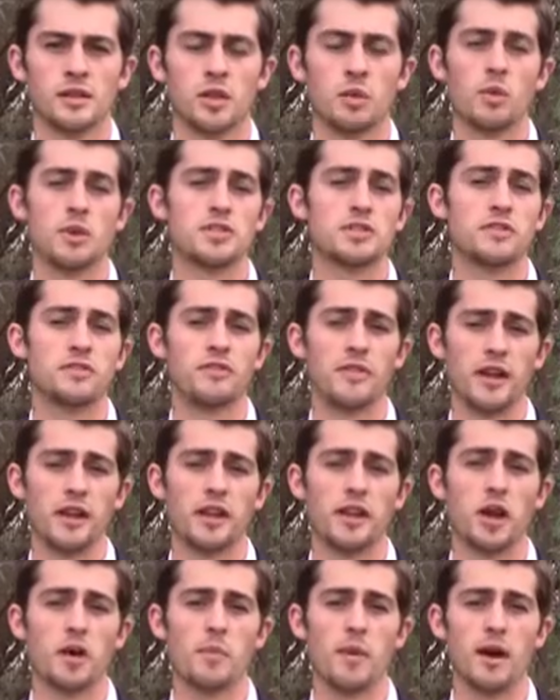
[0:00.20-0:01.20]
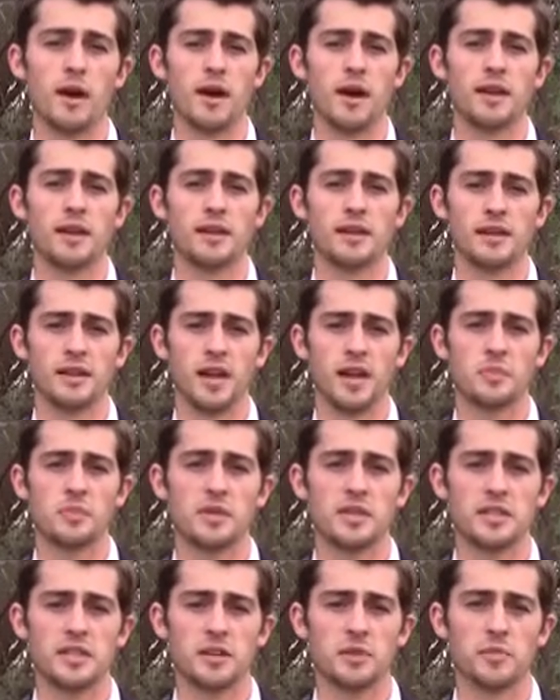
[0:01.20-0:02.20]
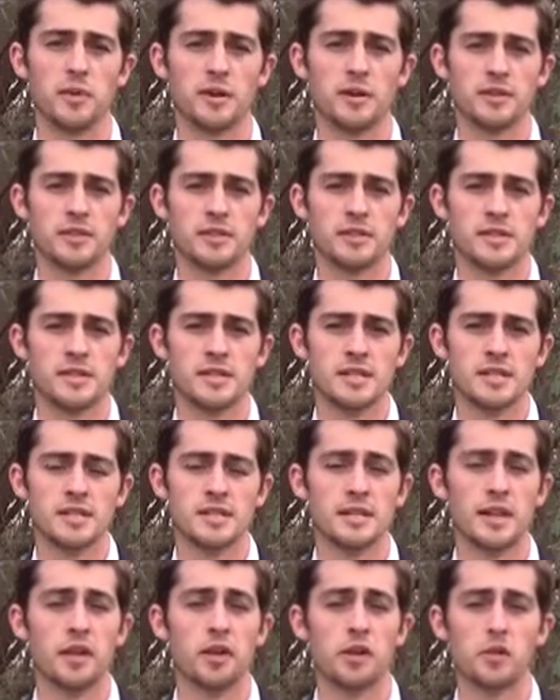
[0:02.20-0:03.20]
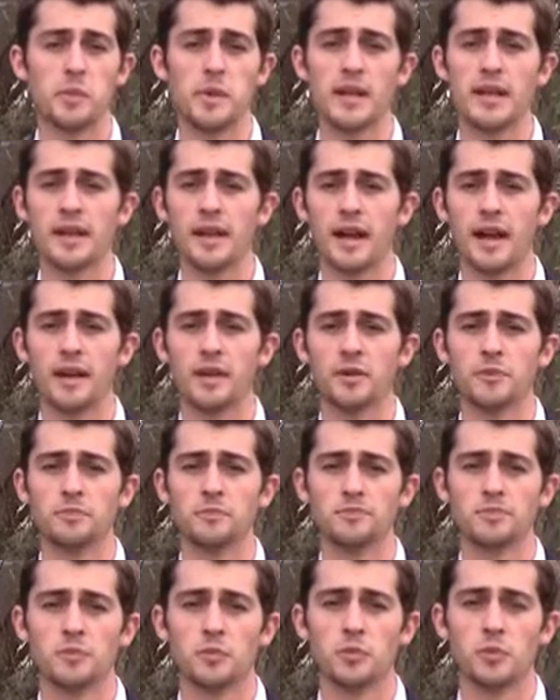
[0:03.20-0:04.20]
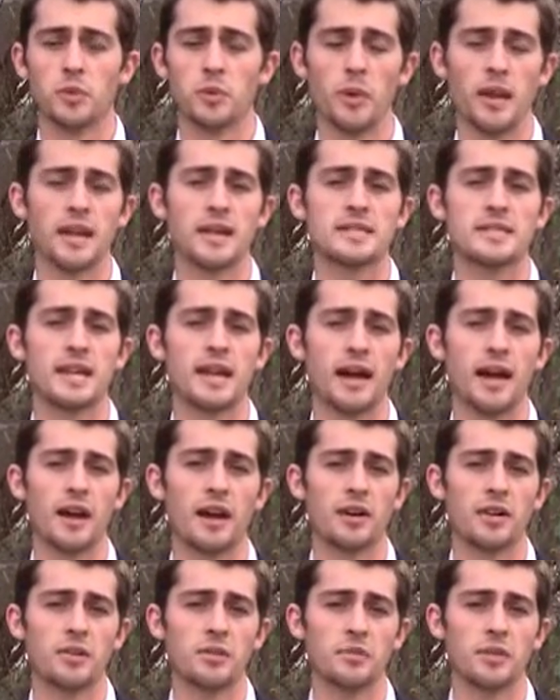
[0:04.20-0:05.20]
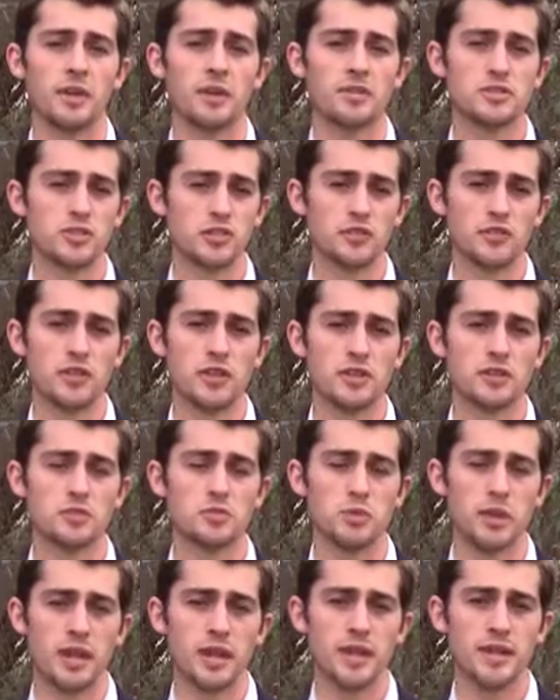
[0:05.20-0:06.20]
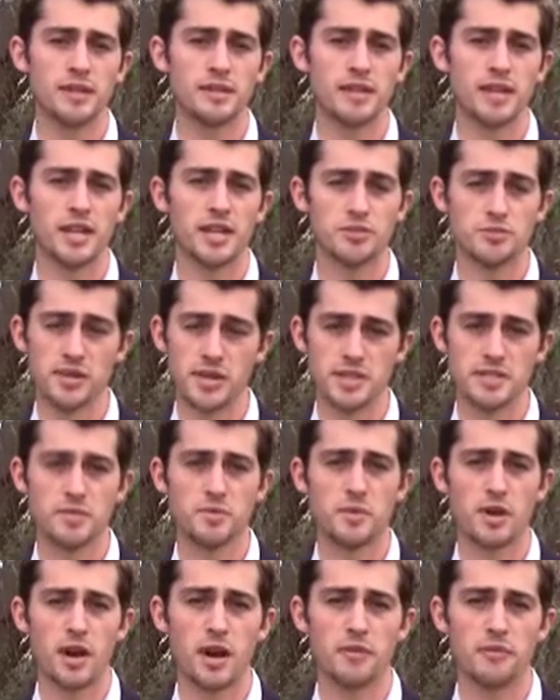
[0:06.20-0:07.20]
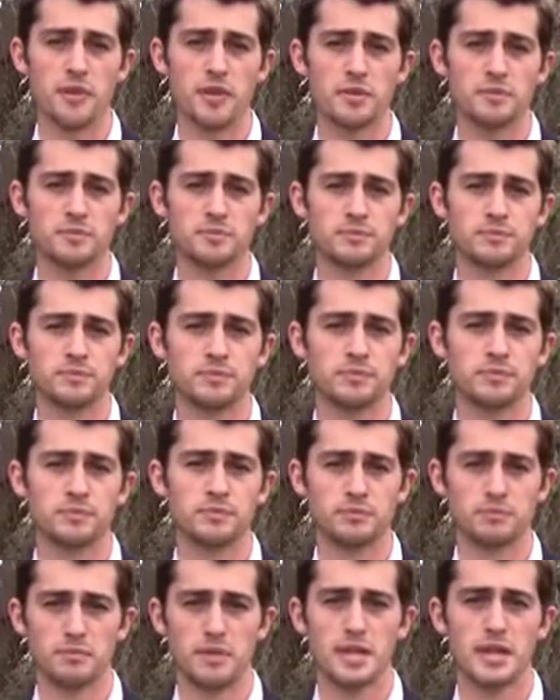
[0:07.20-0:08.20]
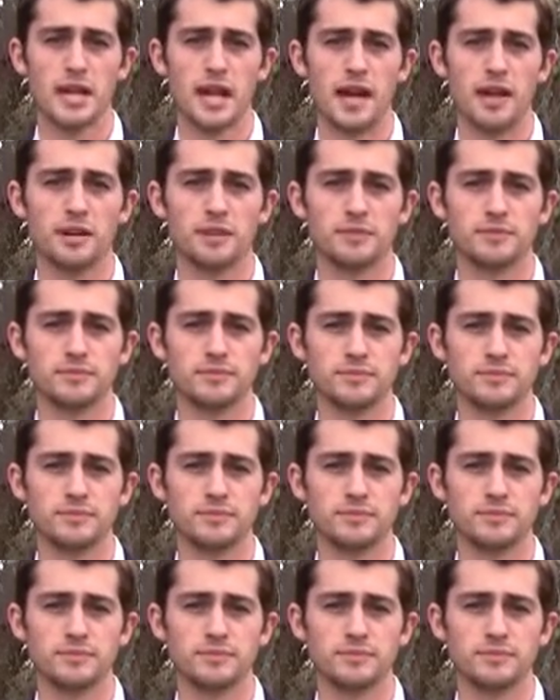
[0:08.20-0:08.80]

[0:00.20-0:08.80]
You're watching Finding Omaha. I'm Reid Kilmer. Today you're to meet Kyle. We ran into Kyle when he had just finished reading and drinking some coffee. Meet Kyle.